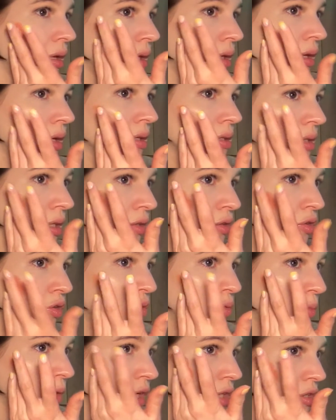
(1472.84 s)
that is like too
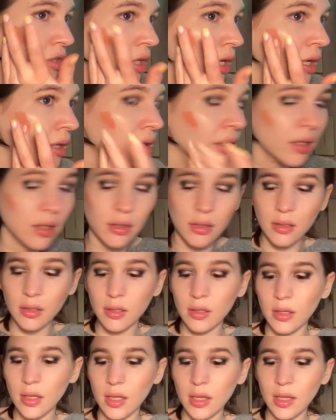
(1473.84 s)
much, Caitlin.
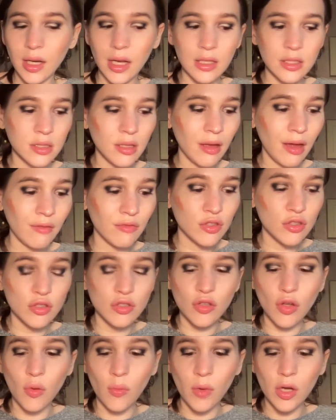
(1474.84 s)
And then I still have
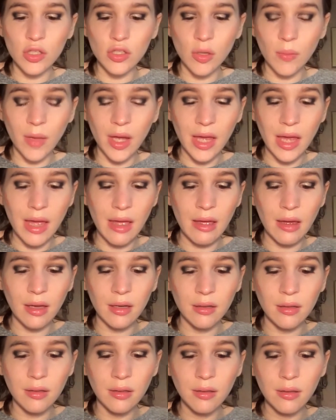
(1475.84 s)
so much on my hand.